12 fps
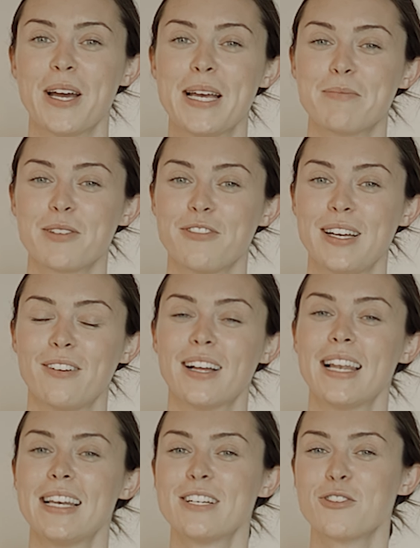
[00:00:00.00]
your hips feel
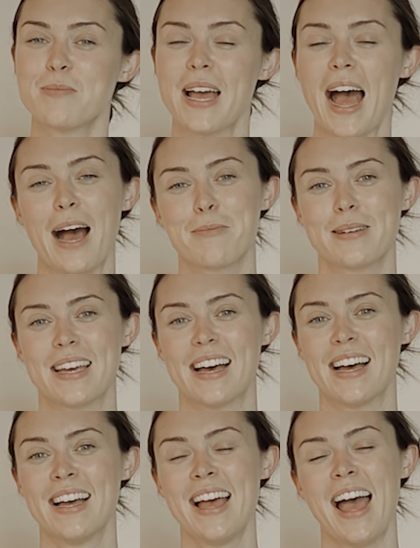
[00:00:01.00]
a little bit
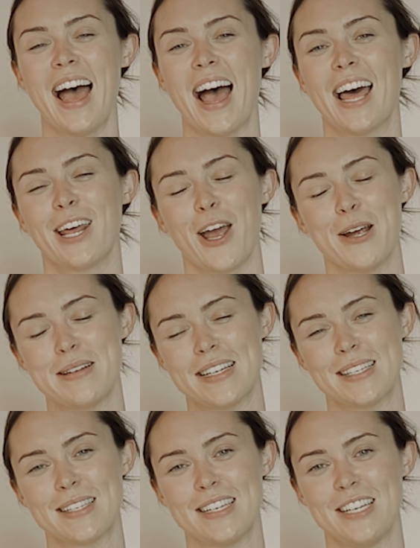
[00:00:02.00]
happier and I hope
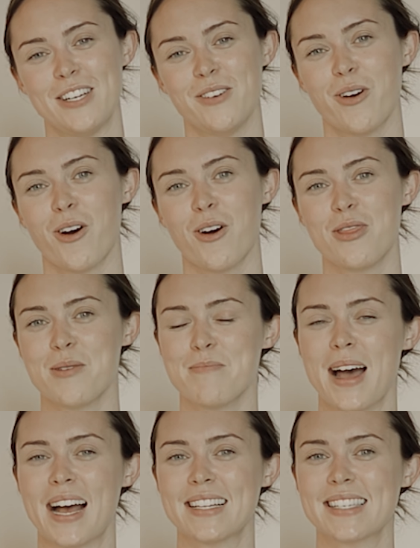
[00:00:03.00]
to see you on the
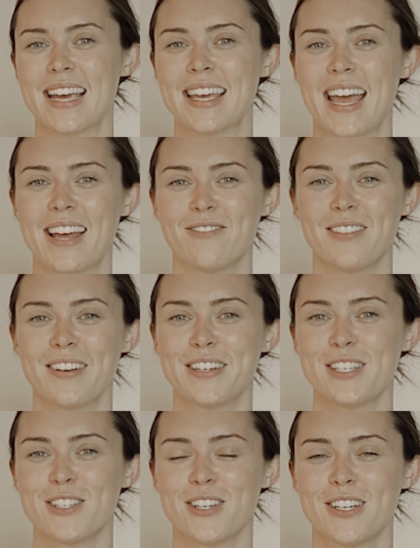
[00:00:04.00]
mat again
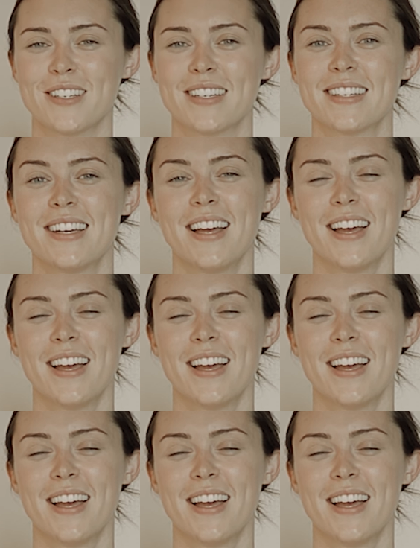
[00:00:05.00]
very soon.